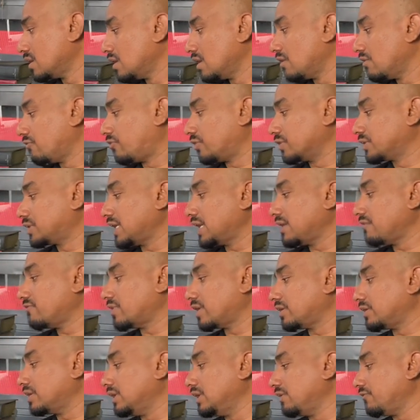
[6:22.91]
For they
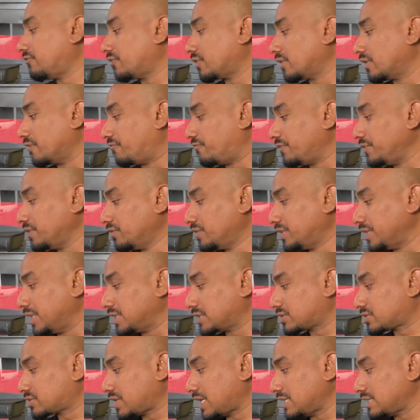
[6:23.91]
verily for a few
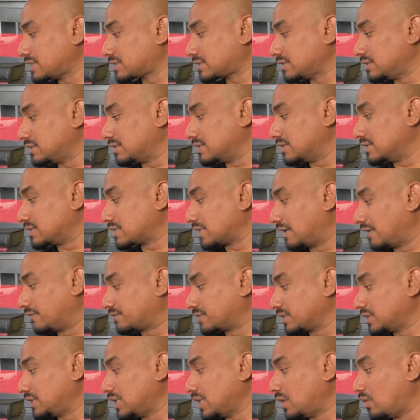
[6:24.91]
days chastened us
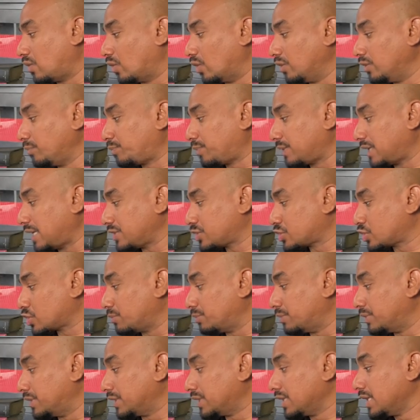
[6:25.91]
after their own pleasure,
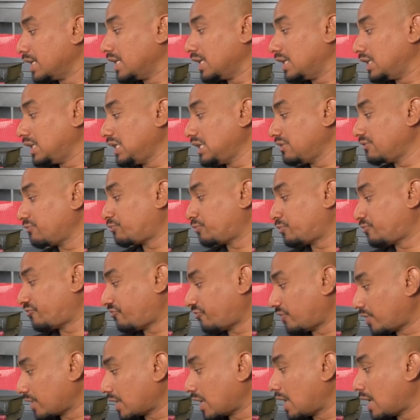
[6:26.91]
but he
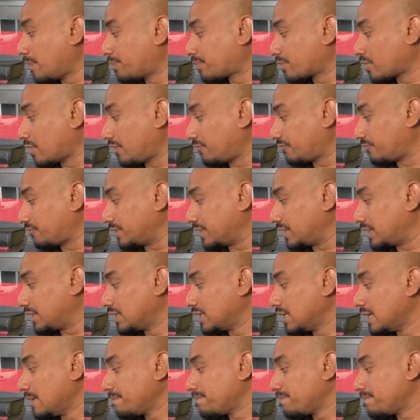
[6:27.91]
for our profit,